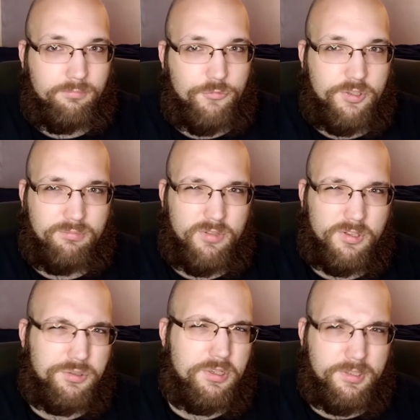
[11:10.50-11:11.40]

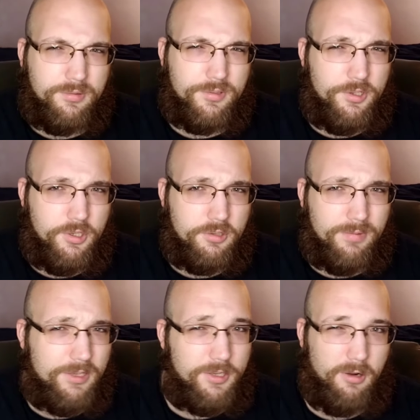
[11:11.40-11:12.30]
just
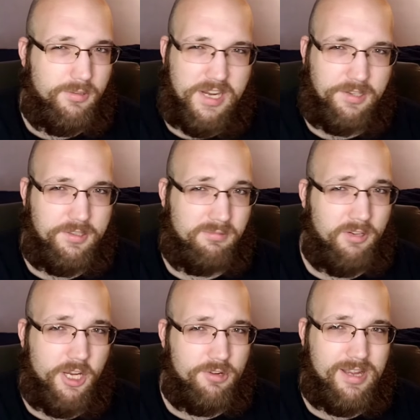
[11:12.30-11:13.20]
watch Gotenks
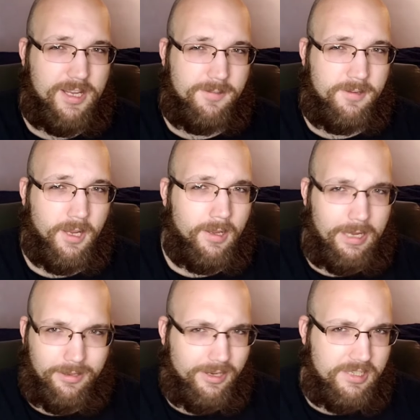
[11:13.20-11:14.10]
and Gohan,
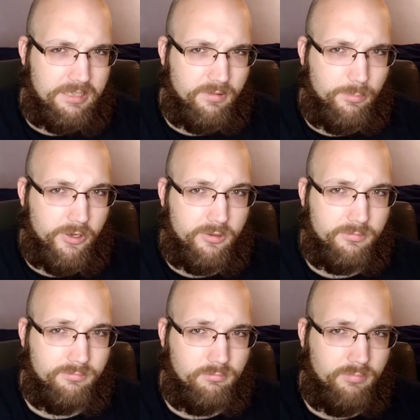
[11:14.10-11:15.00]
how they deal with
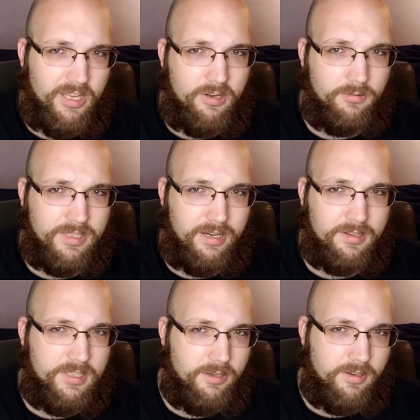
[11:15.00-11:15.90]
Boo. They don't take
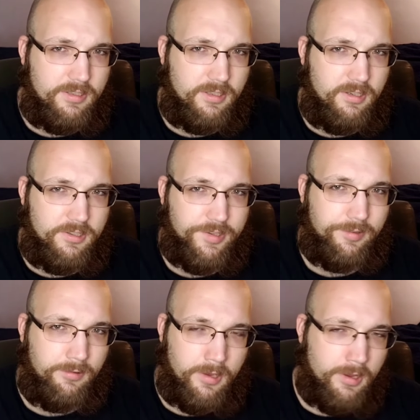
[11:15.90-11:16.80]
it seriously
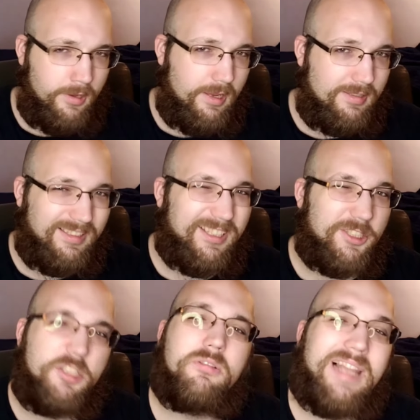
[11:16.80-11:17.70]
until it's a little
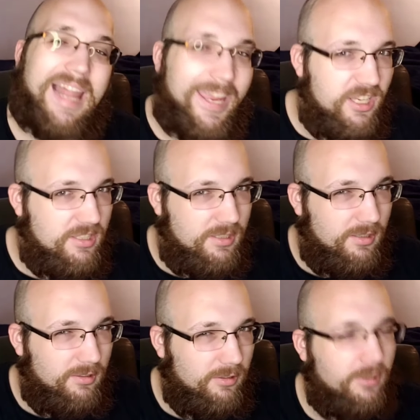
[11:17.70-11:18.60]
too late.
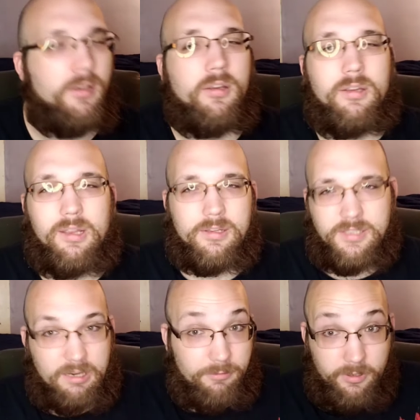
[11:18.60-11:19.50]

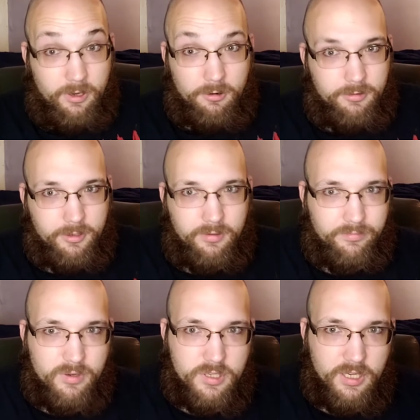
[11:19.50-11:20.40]
Same with Goku
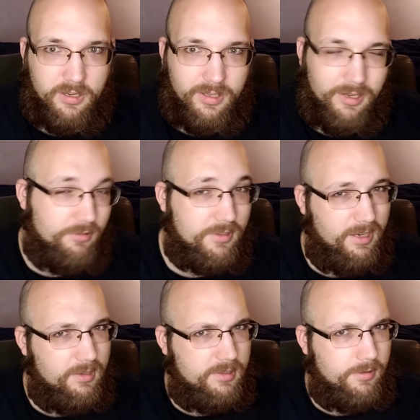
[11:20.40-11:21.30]
and Vegeta. They don't
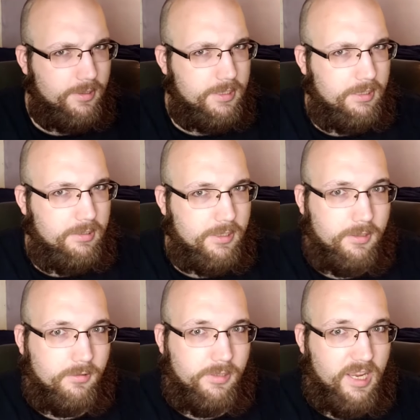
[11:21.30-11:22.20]
take it seriously
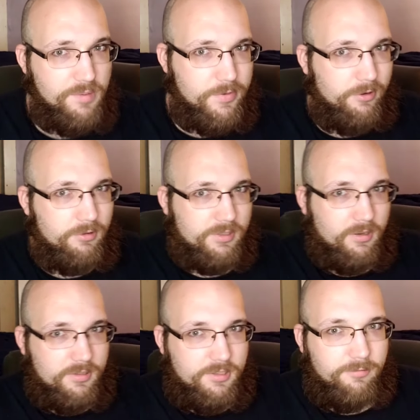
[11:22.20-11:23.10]
until Kid Buu
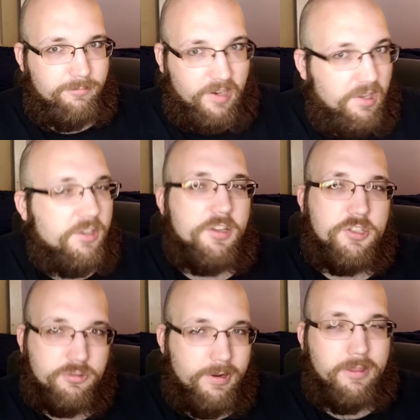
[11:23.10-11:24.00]
starts to freaking
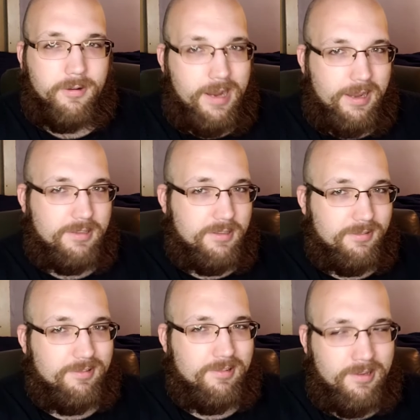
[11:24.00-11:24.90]
destroy their ass.
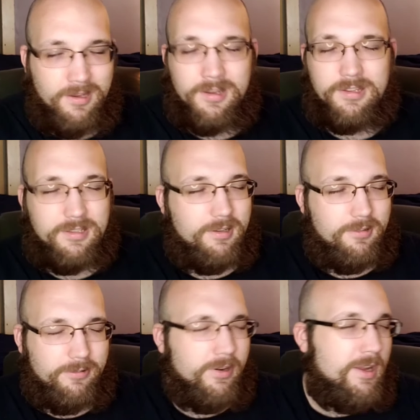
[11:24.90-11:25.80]

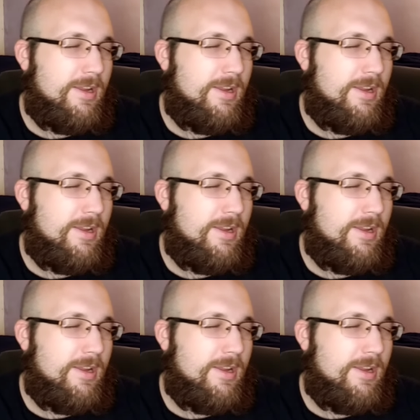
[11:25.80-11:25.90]
So,